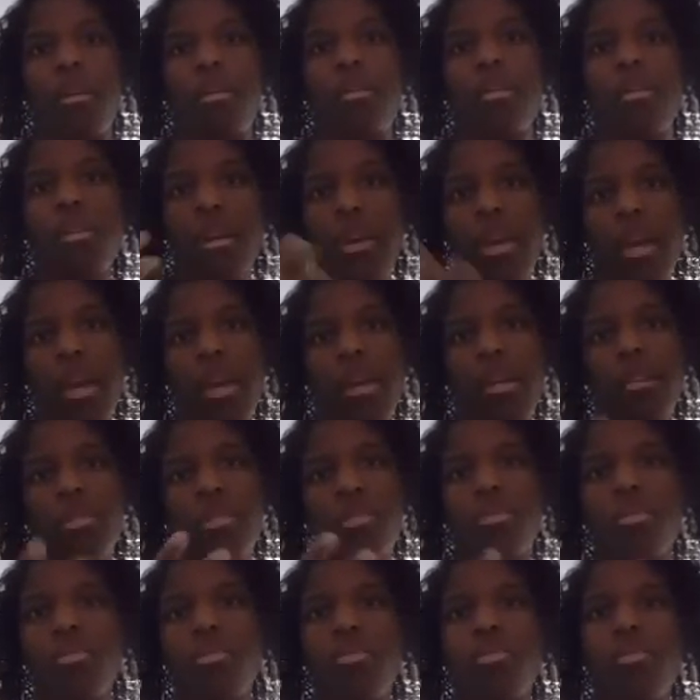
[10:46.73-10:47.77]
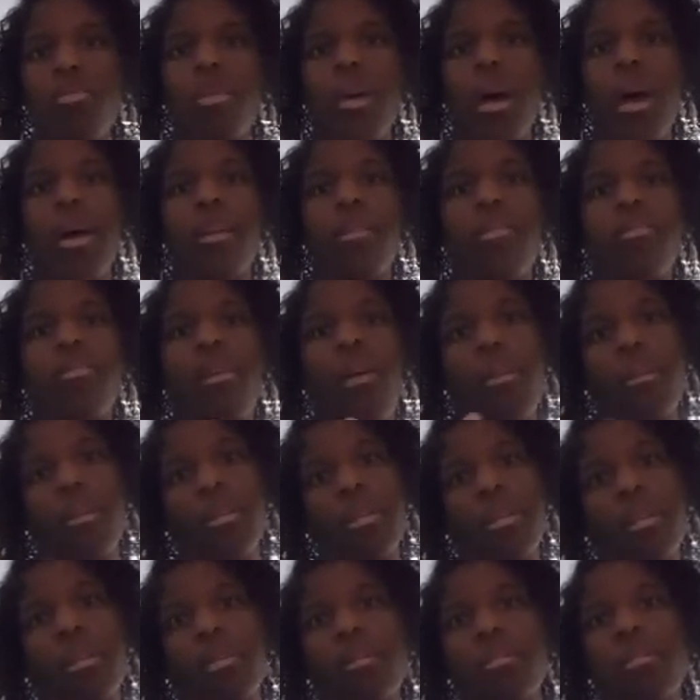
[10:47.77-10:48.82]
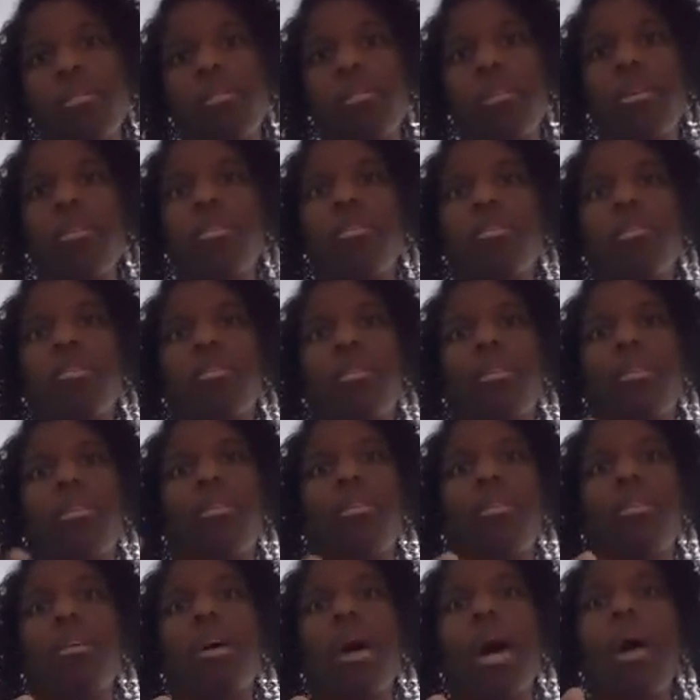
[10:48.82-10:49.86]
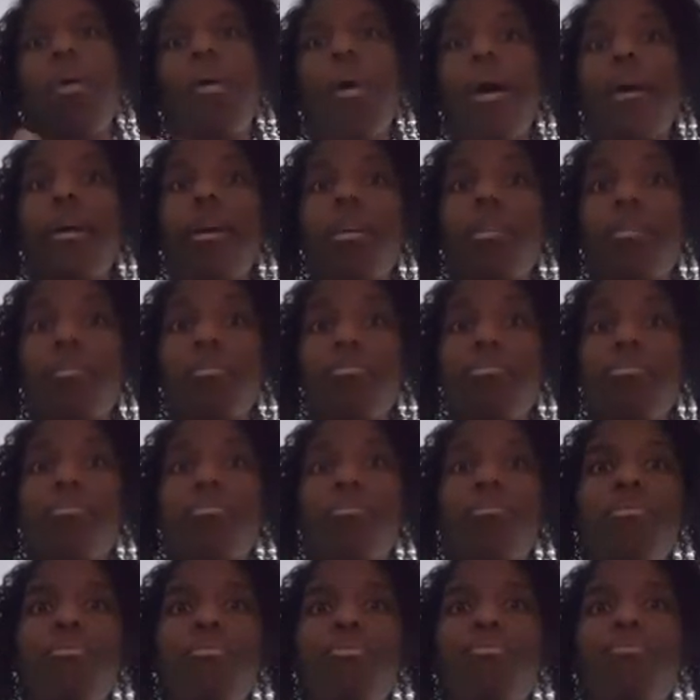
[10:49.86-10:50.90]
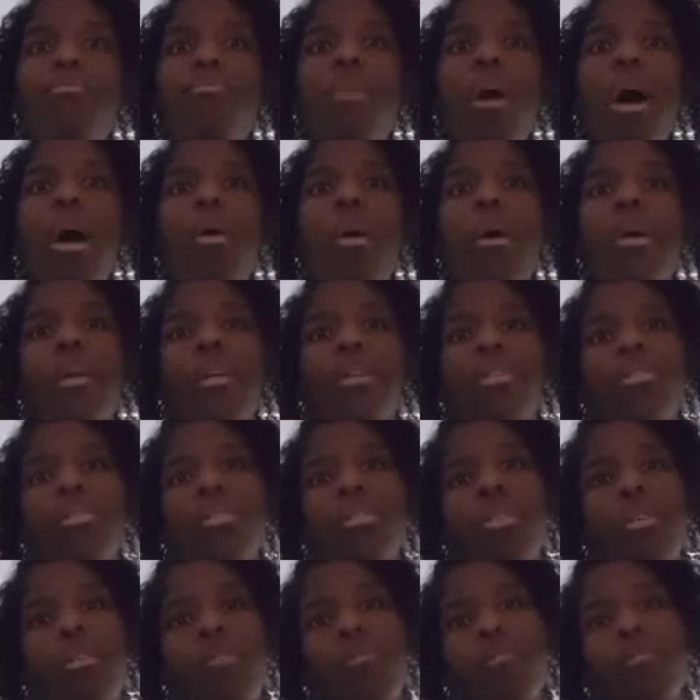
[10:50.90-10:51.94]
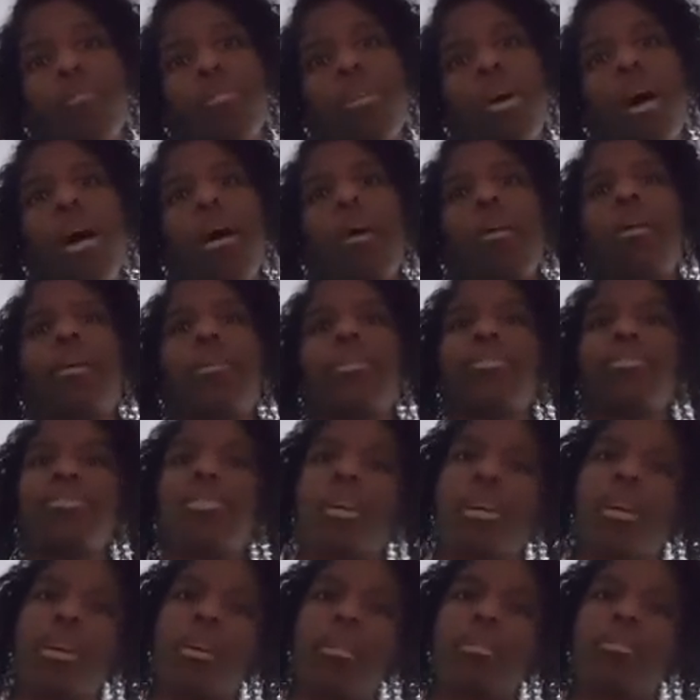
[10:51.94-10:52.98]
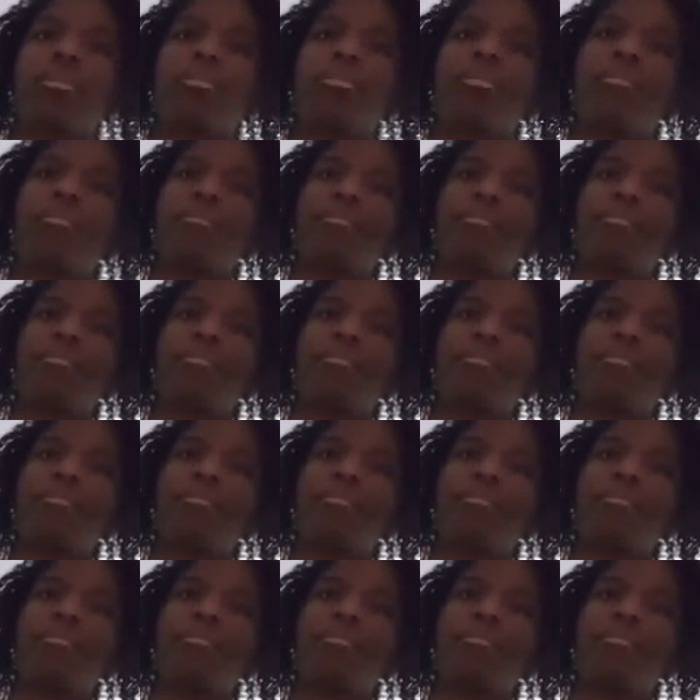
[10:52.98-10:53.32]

looking into that darkness and seeing how I can improve, how I can shift, how I can change.